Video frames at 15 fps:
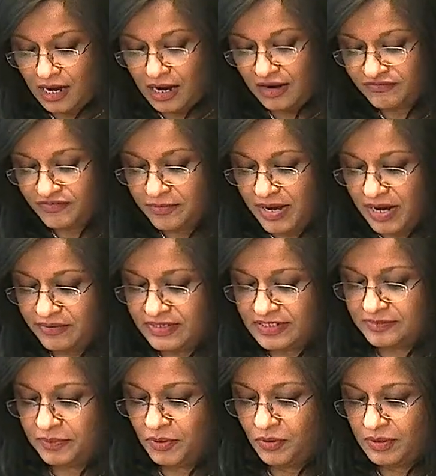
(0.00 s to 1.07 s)
After Mary
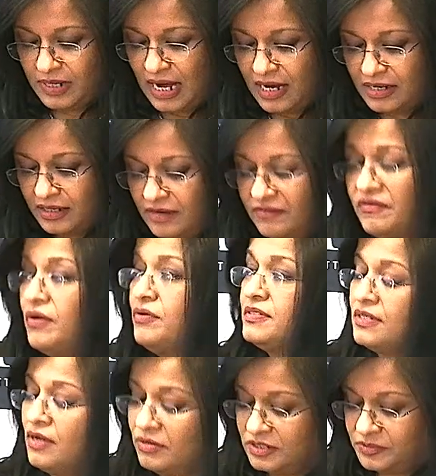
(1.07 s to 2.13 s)
is born, Hannah invokes
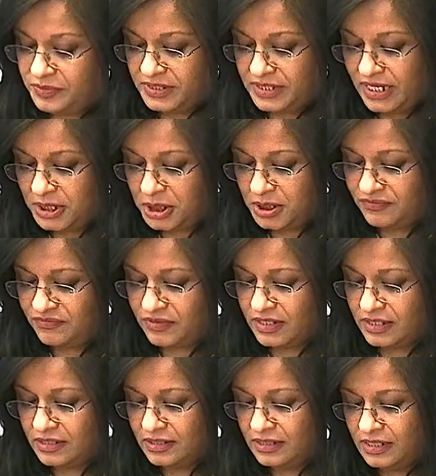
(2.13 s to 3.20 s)
God's protection for
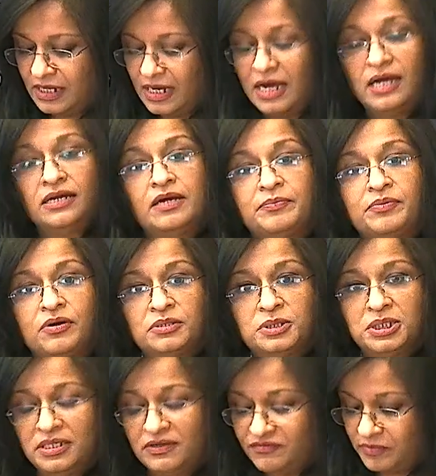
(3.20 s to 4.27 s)
her and her
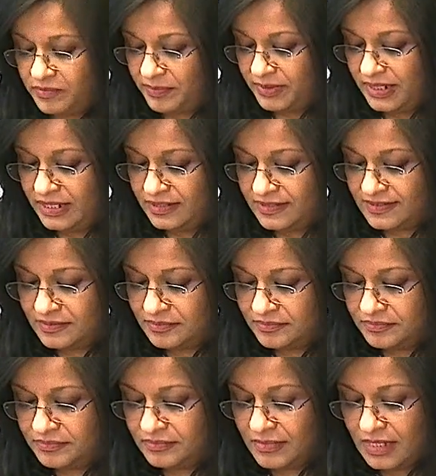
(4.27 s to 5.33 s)
progeny from Iblis.
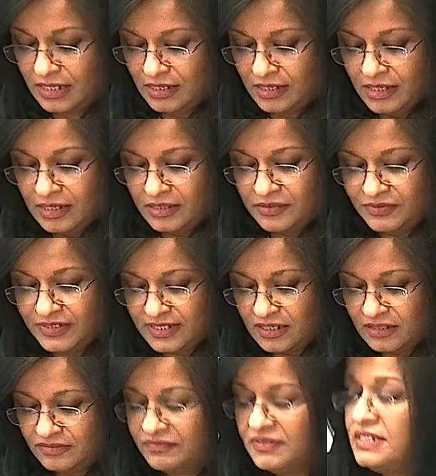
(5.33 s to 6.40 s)
The
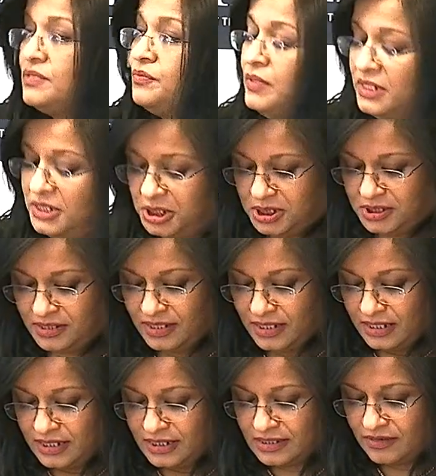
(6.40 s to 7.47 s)
result of this wish
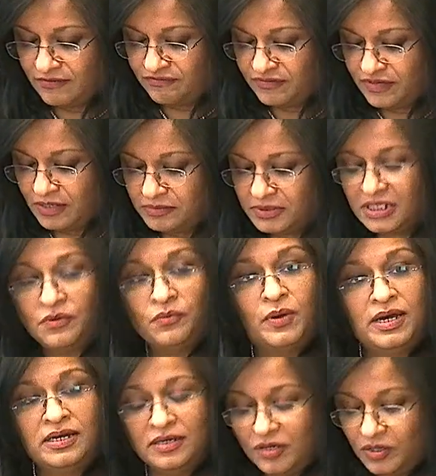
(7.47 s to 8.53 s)
is confirmed in a
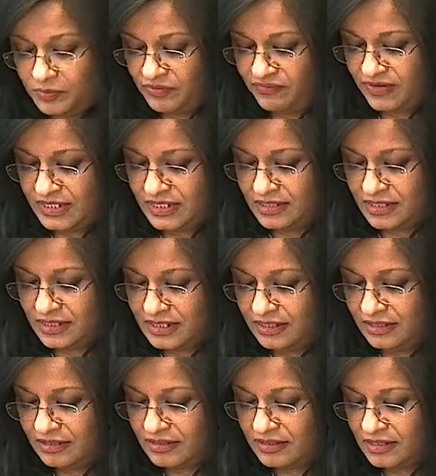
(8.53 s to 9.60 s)
well-known prophetic
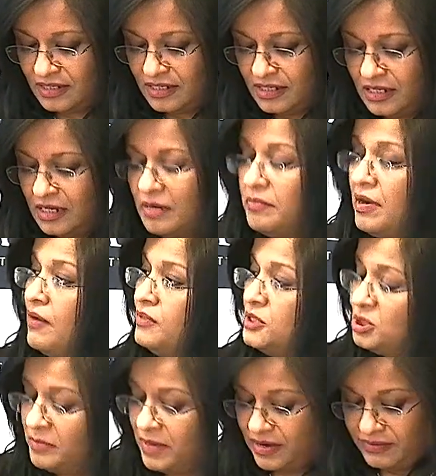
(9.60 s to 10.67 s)
hadith by
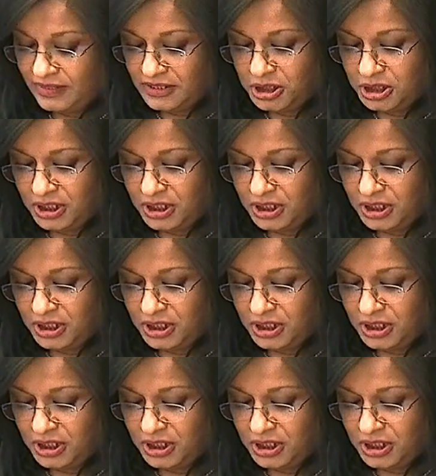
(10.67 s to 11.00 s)
which Mary and